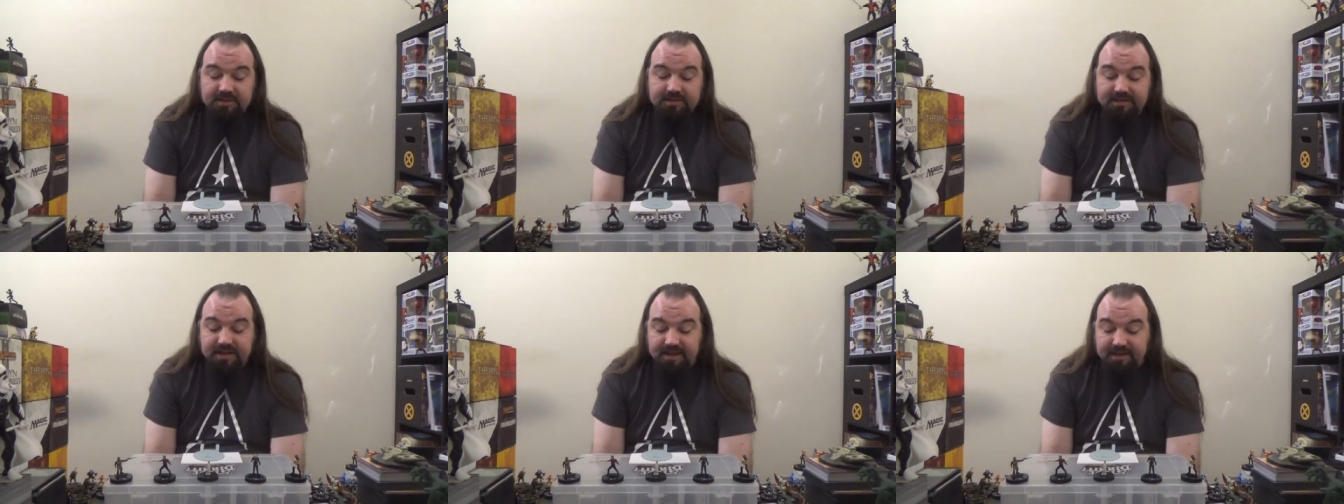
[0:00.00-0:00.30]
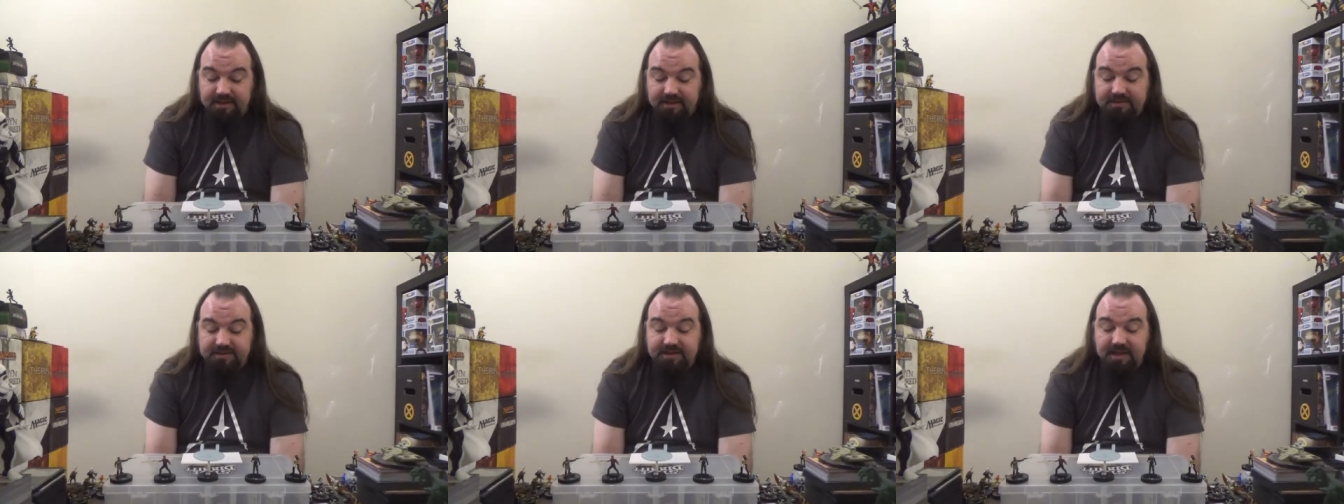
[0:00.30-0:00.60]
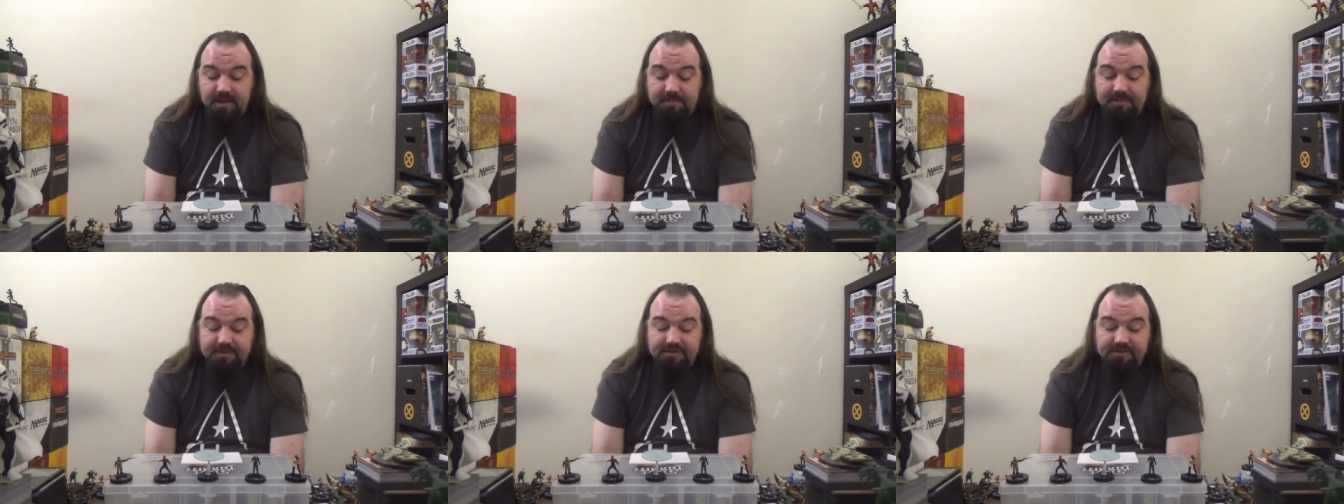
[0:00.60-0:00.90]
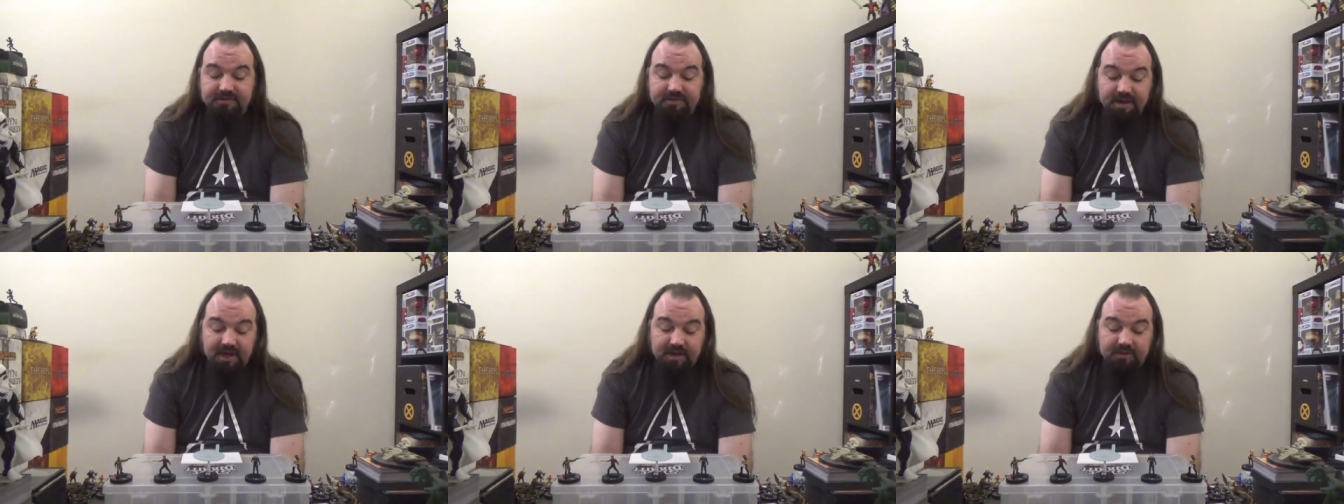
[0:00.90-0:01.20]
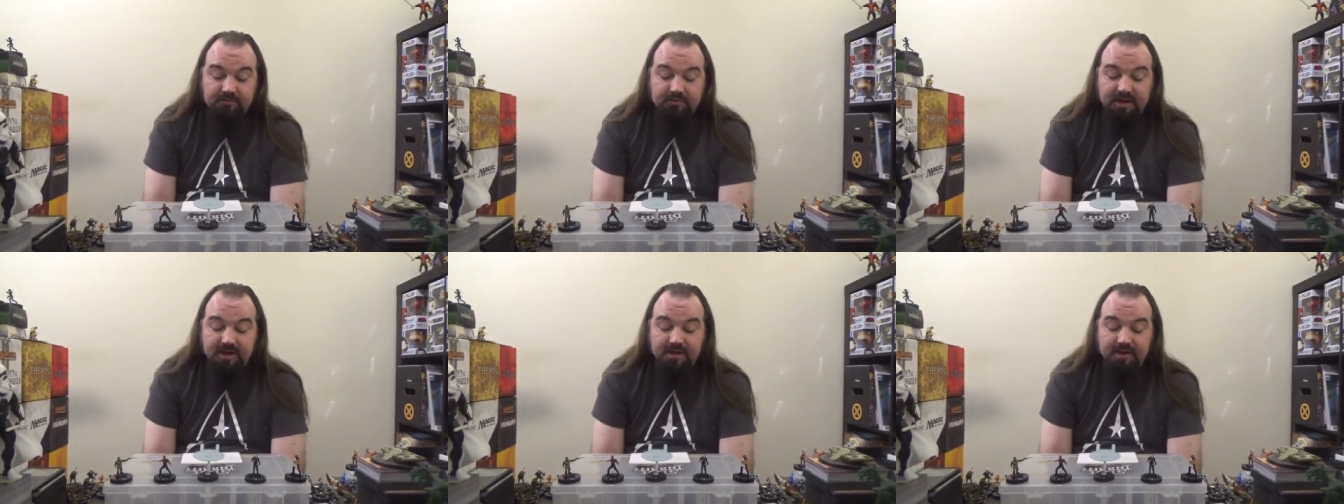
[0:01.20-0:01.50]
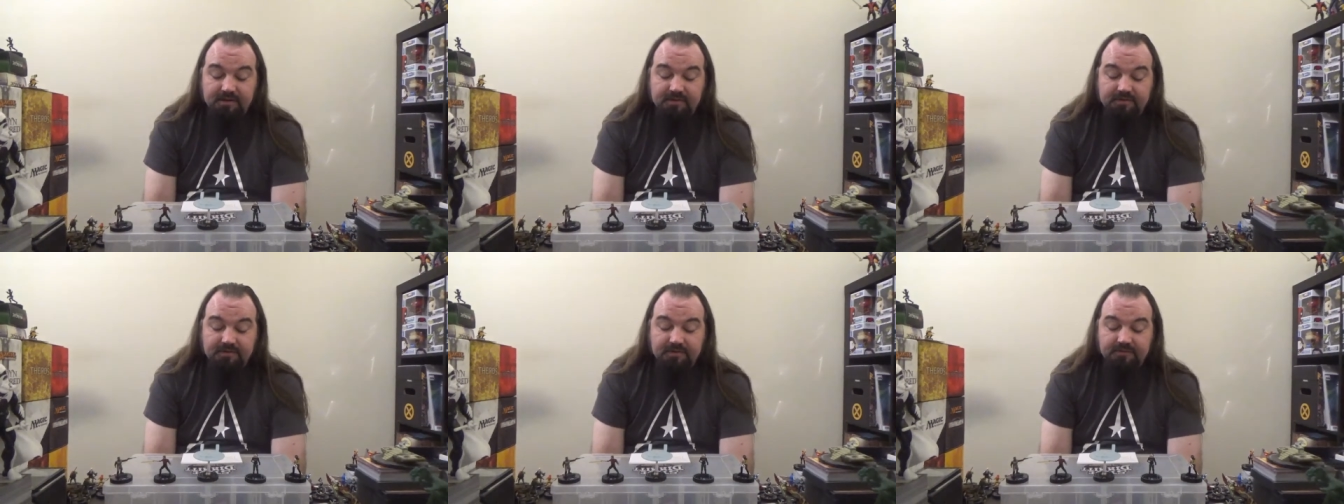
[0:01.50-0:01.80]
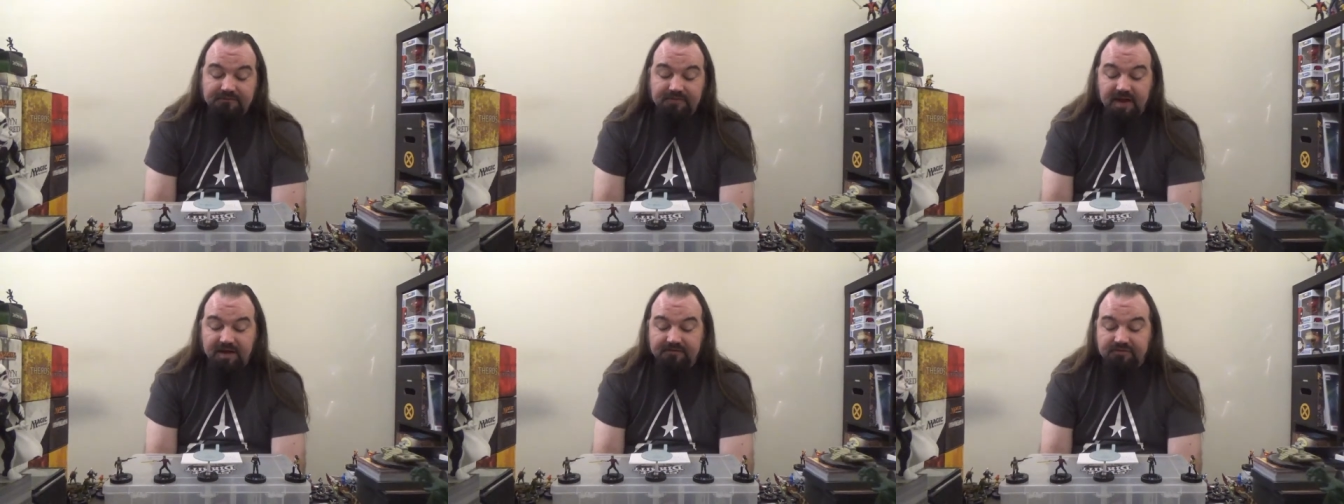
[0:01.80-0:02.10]
ten uncommons, nine rares,
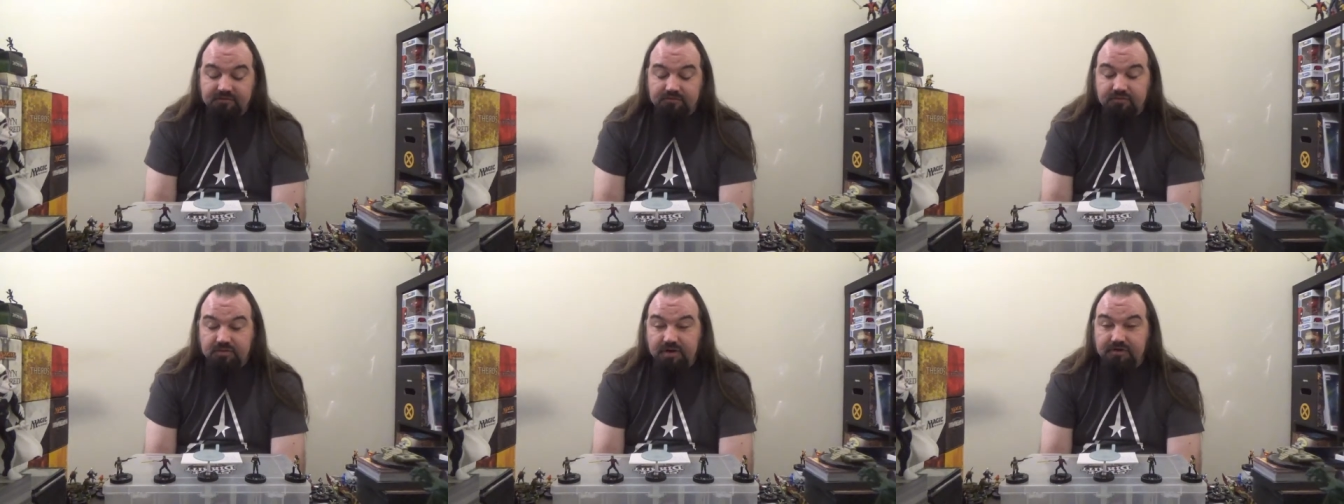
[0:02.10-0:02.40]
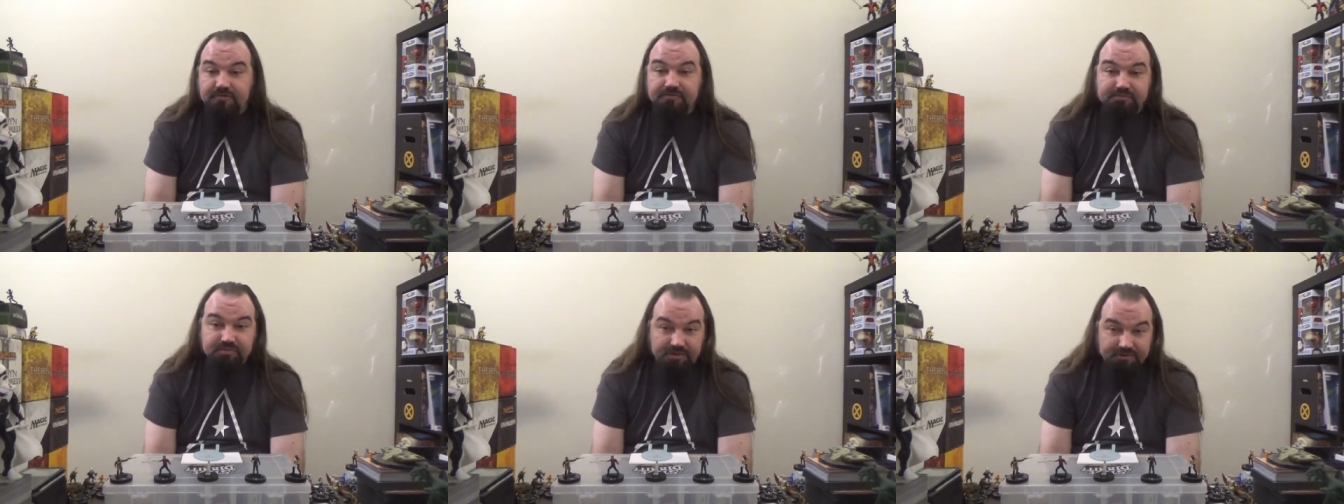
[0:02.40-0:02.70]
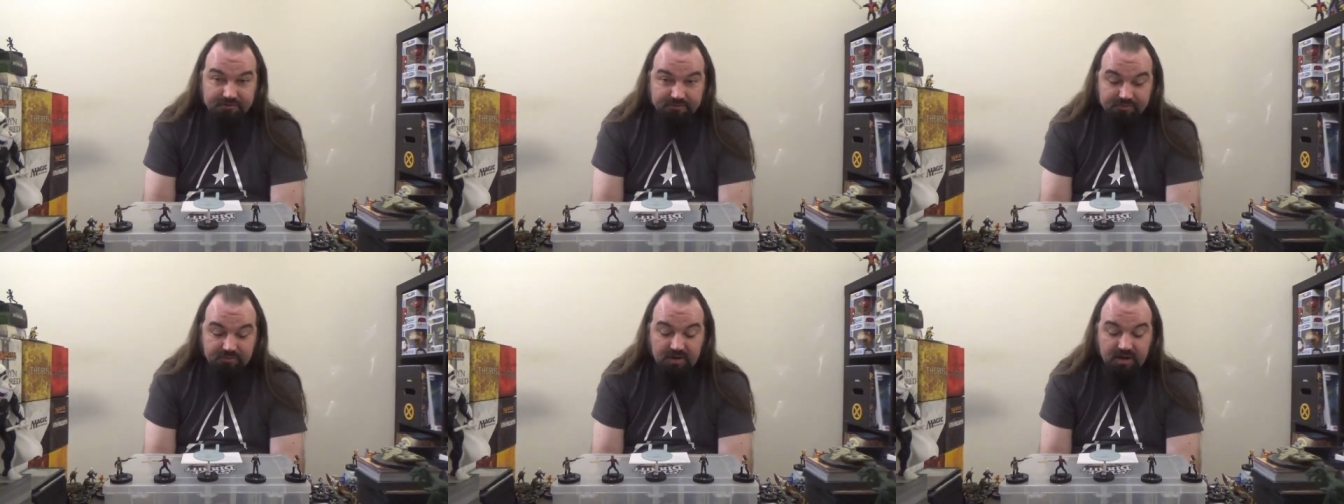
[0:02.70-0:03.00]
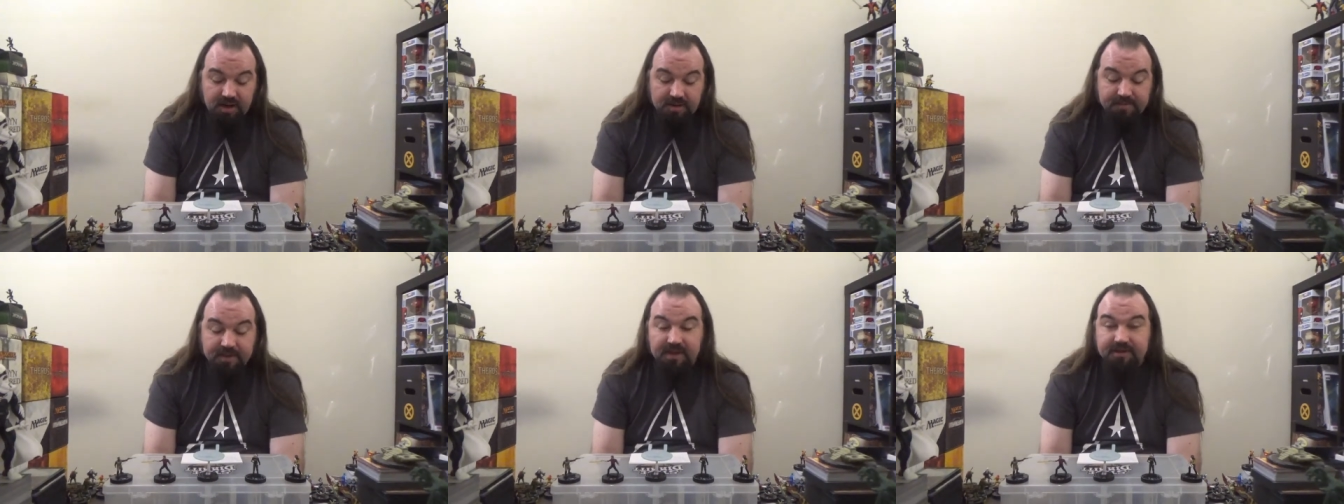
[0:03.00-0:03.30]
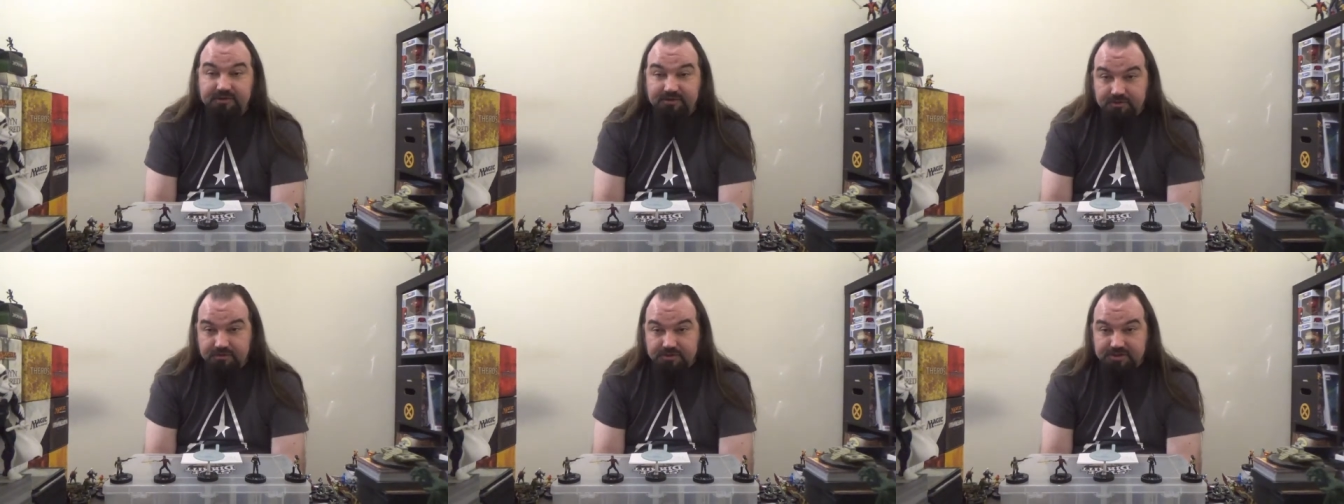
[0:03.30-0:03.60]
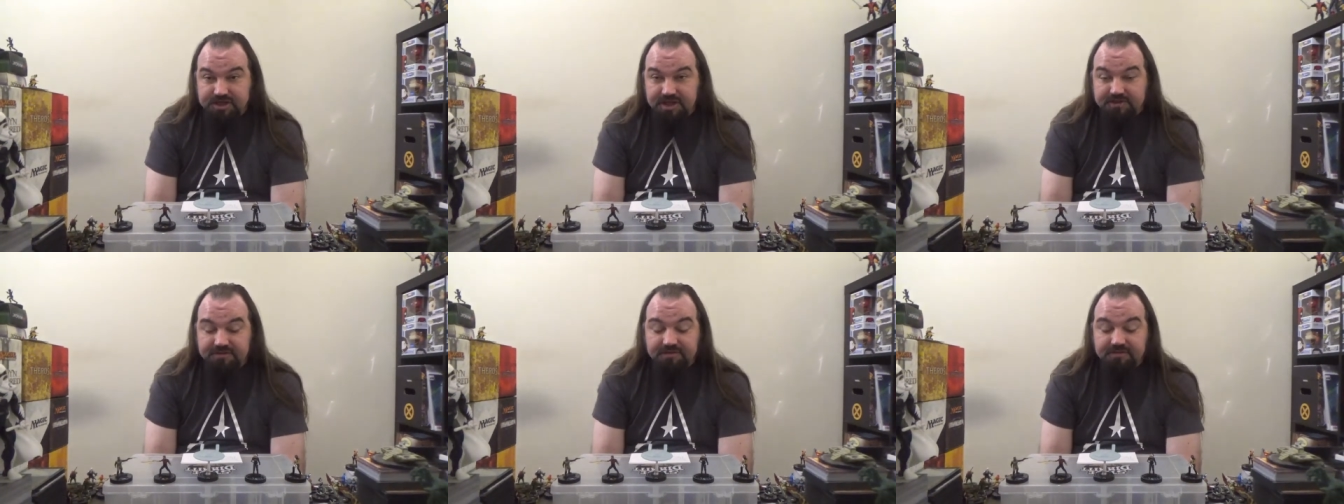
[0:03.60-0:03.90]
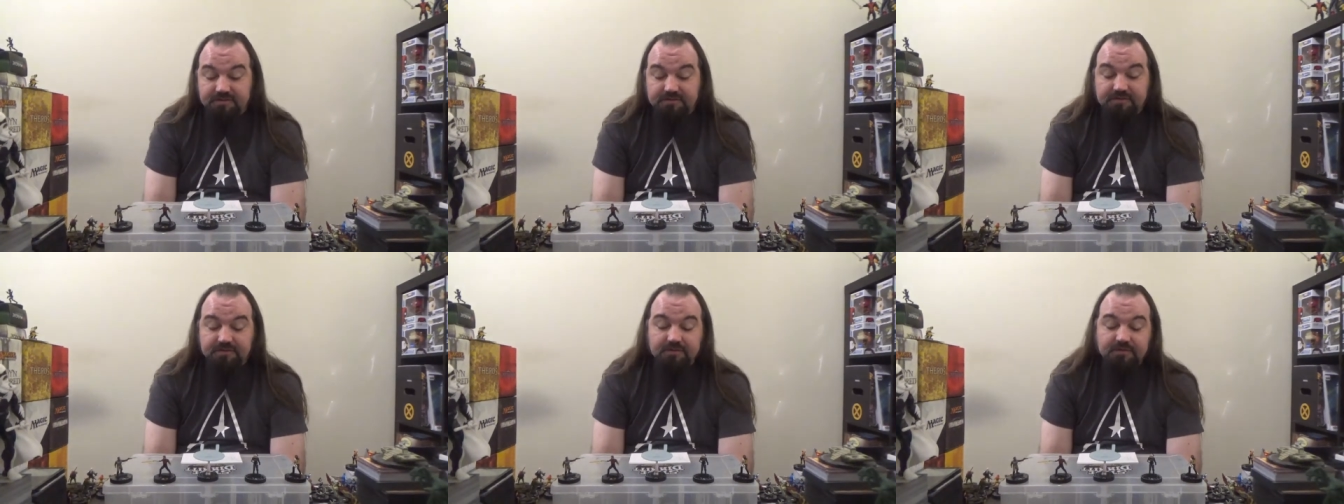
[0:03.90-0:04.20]
five super rares plus a prime, and two
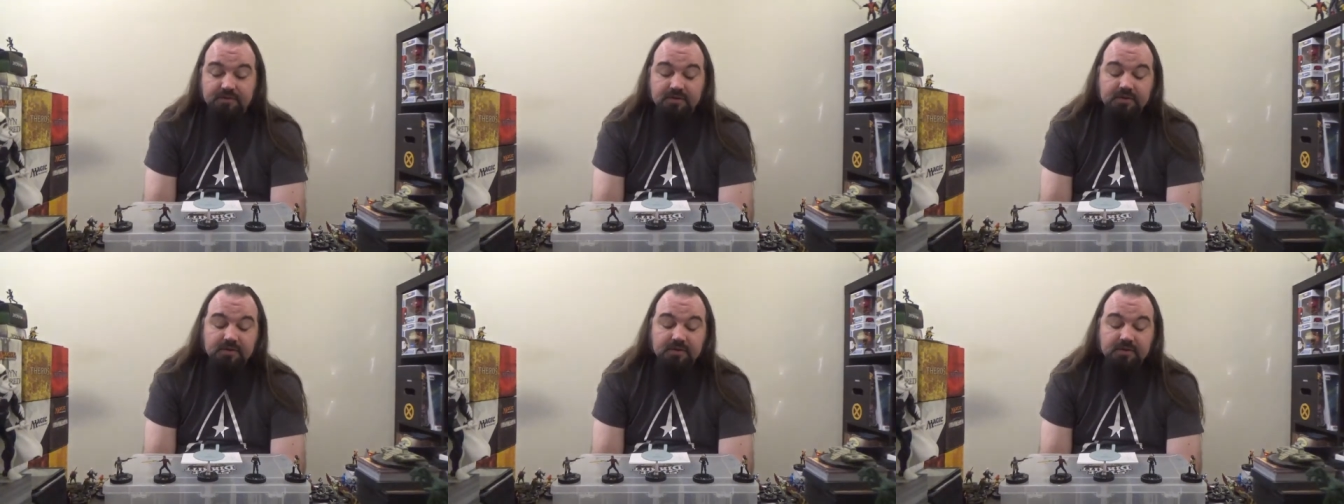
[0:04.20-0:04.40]
chases.